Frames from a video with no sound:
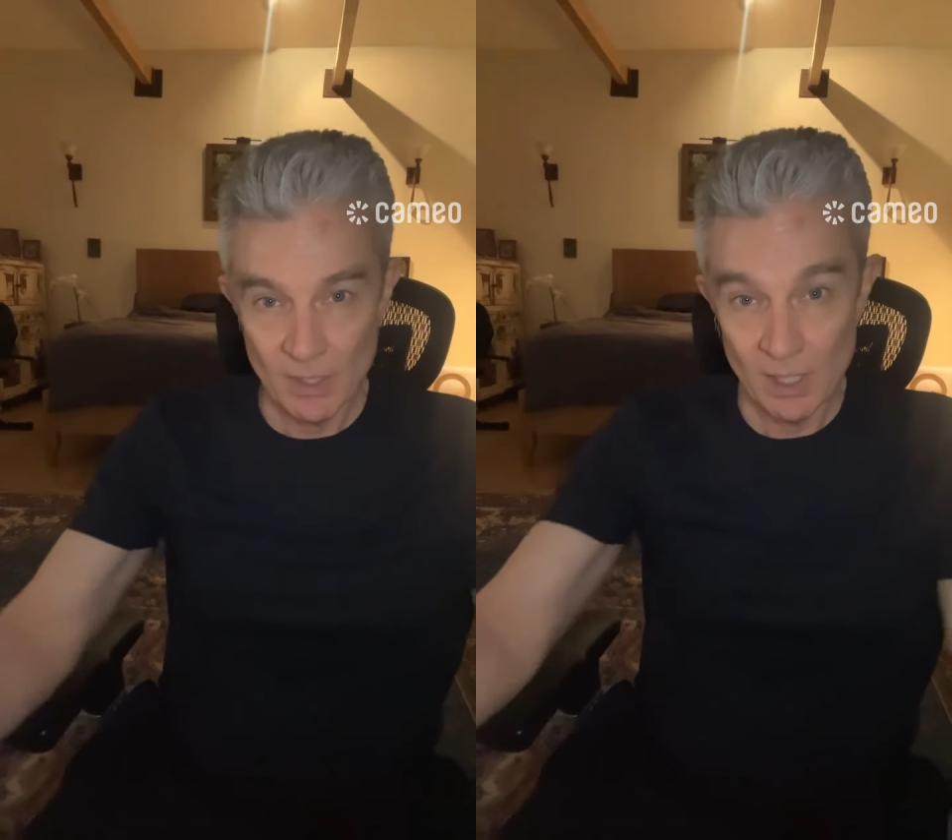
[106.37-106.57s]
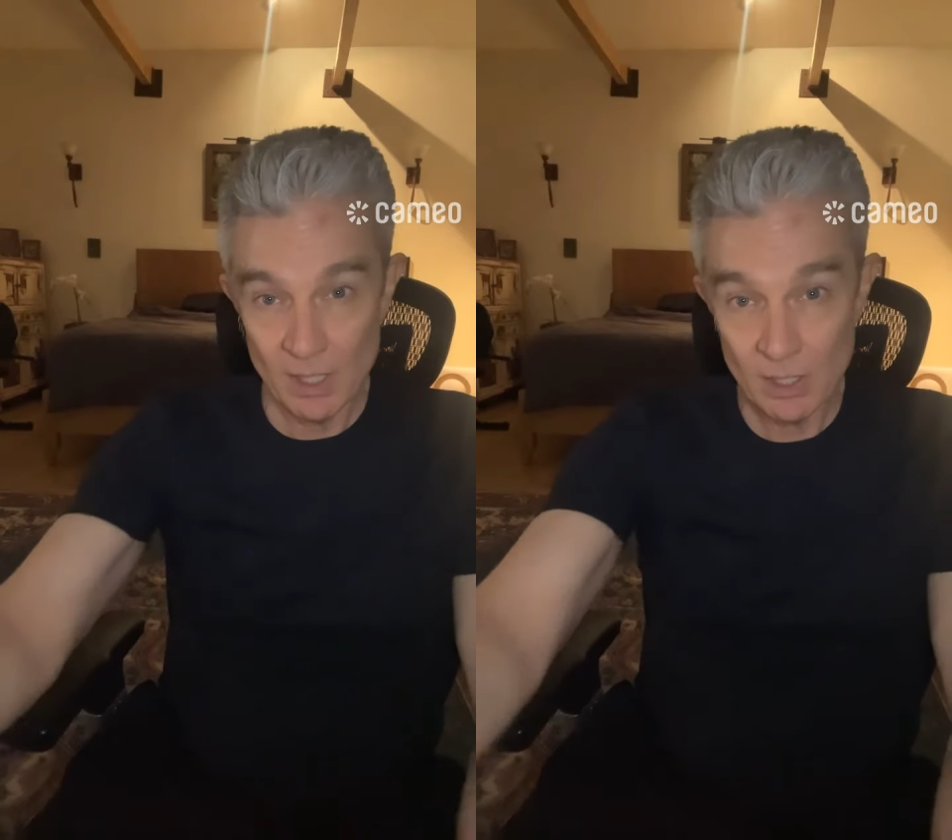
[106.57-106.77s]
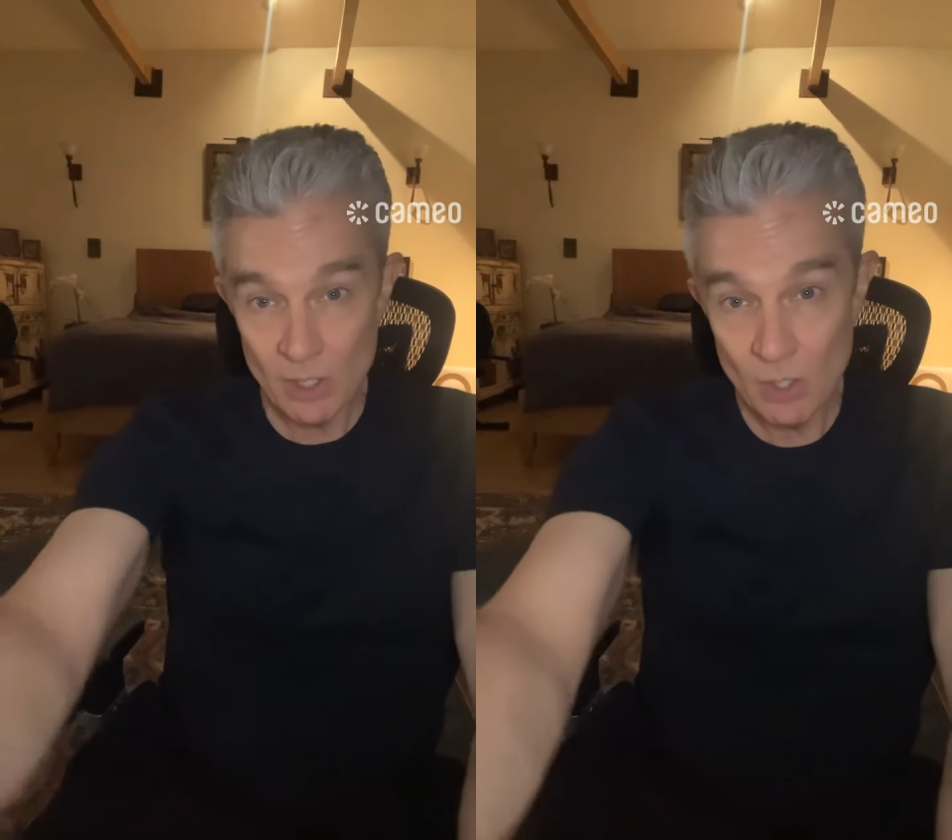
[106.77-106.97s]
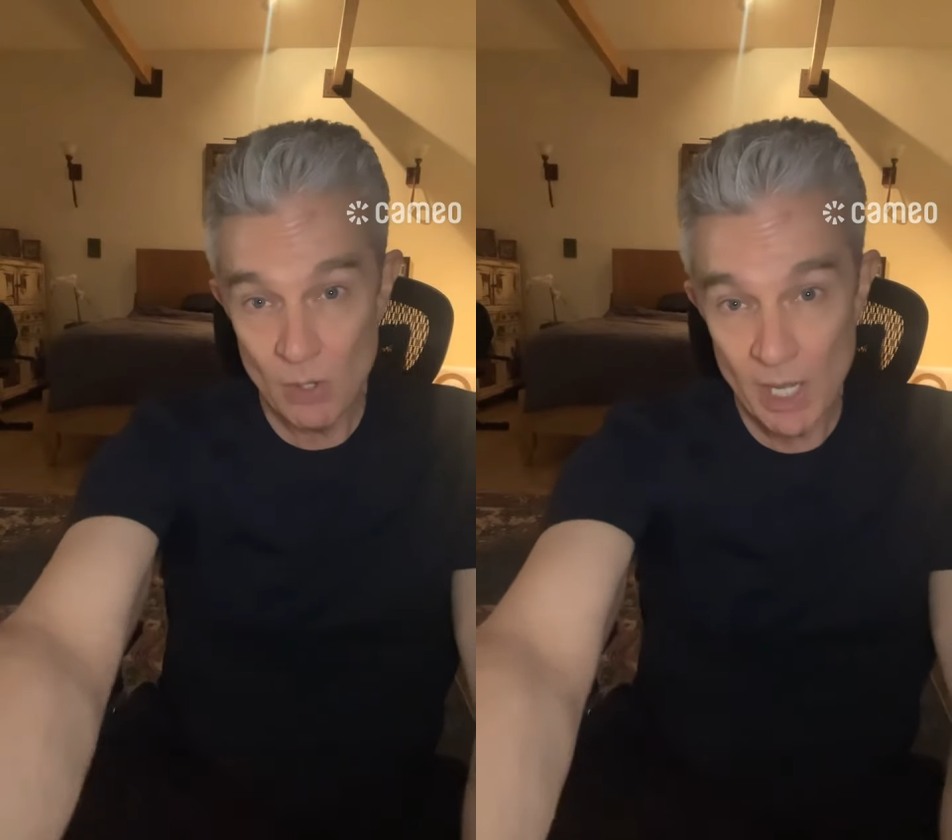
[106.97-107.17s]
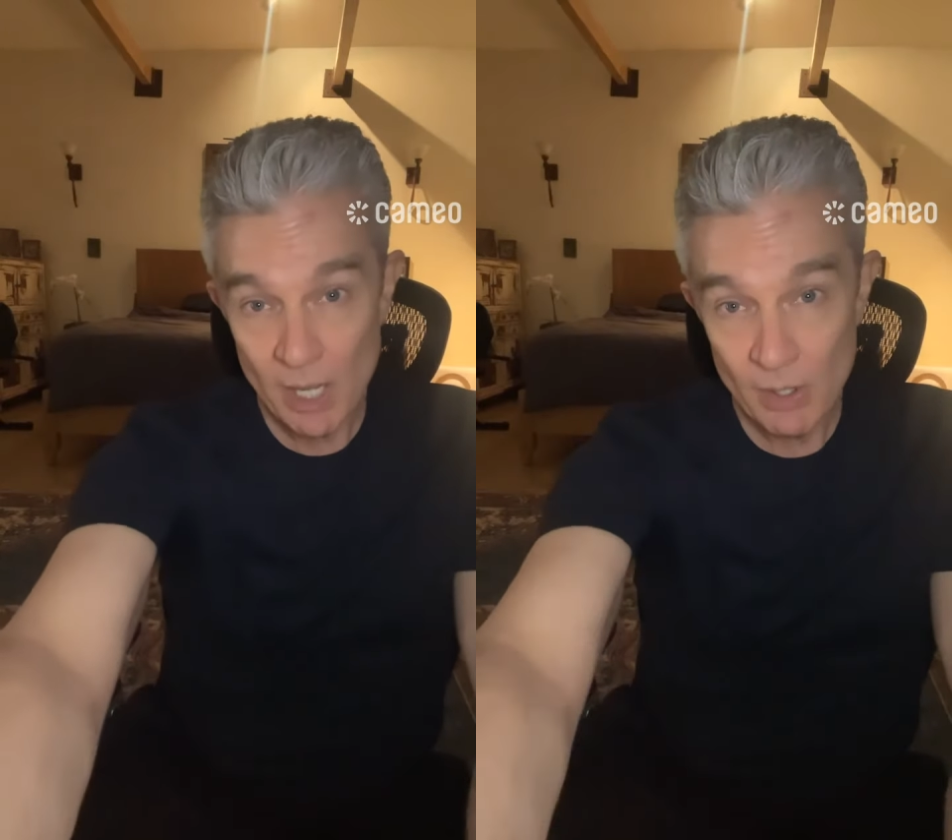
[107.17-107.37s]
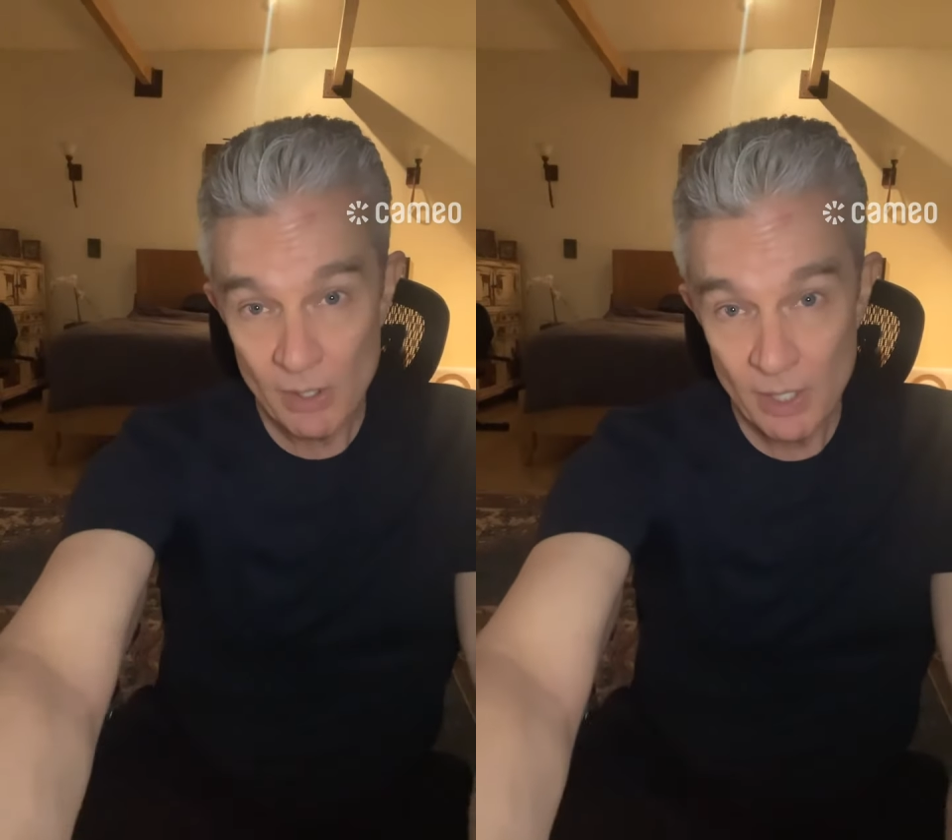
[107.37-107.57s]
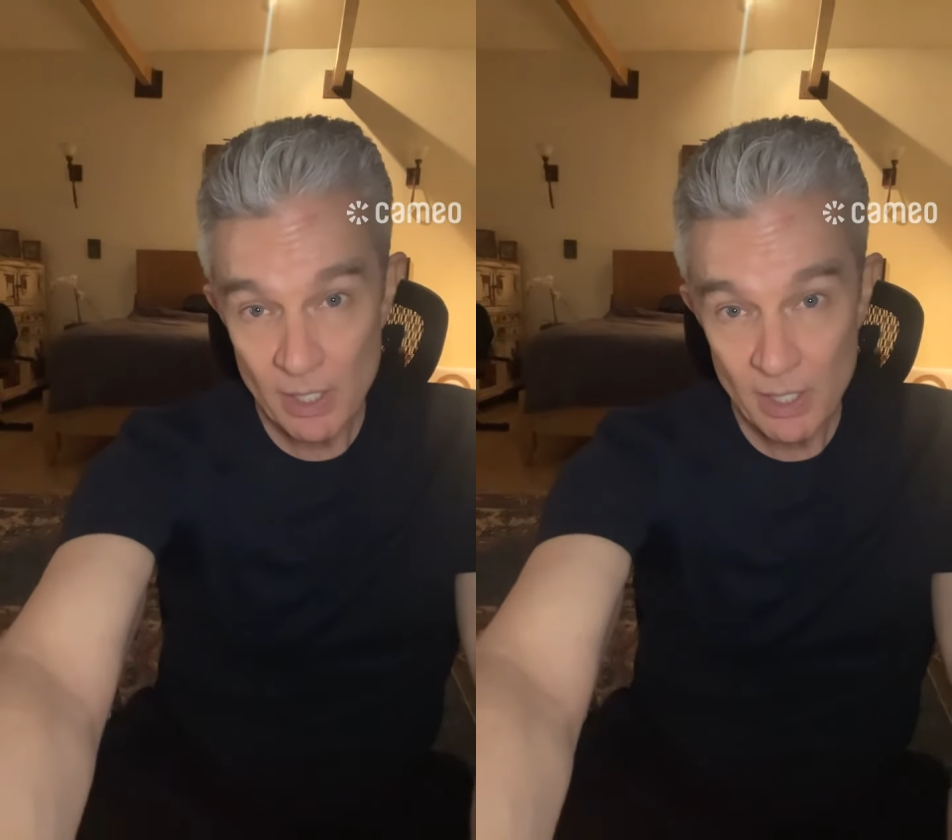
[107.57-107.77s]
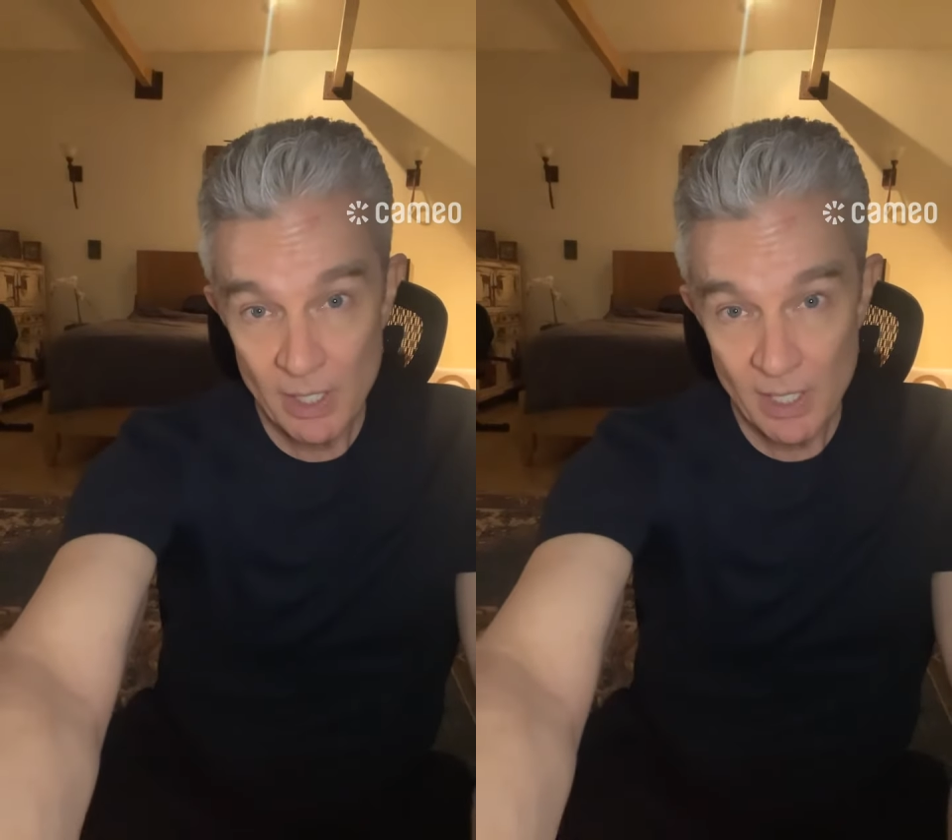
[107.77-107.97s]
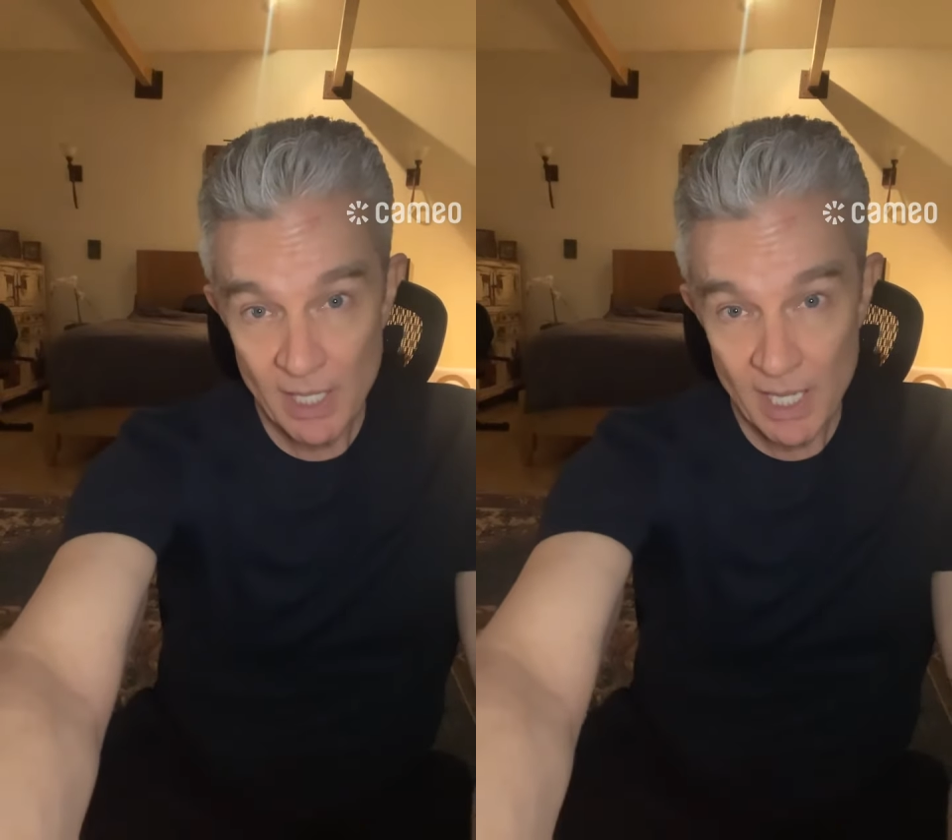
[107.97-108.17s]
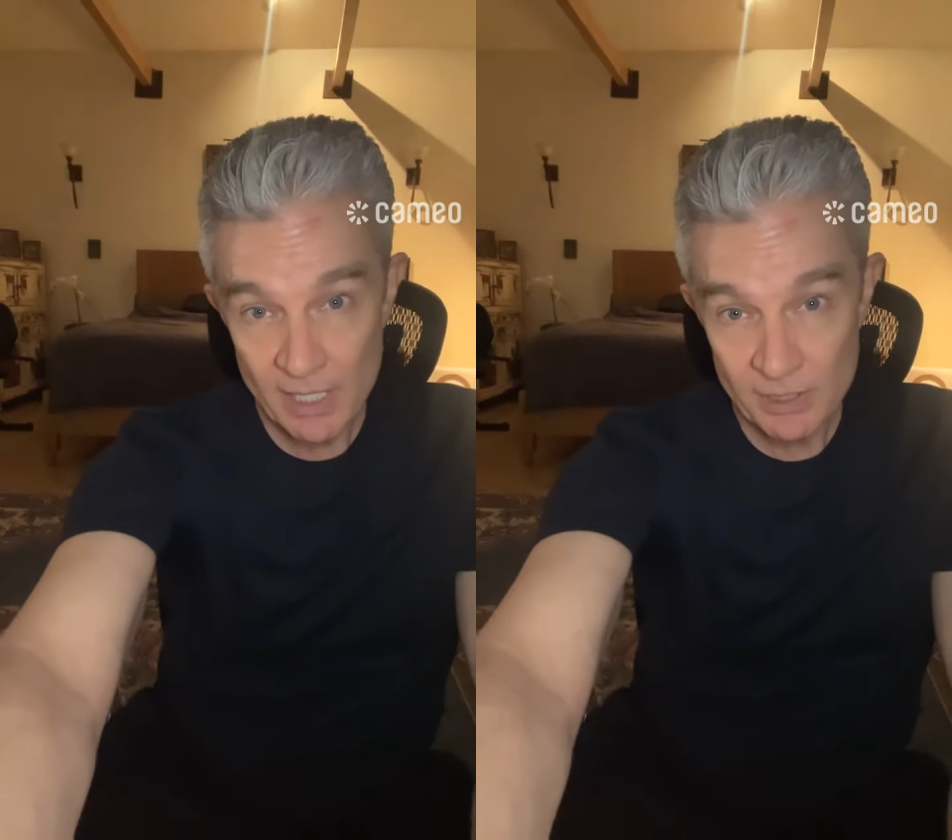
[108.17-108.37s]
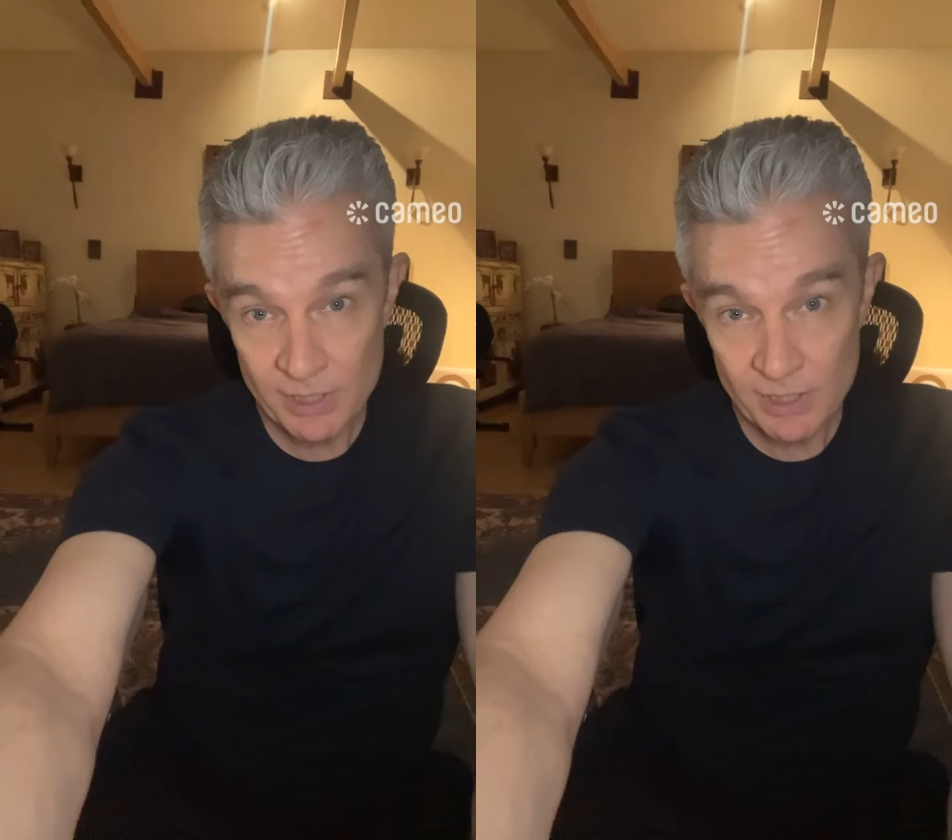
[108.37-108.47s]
And go out and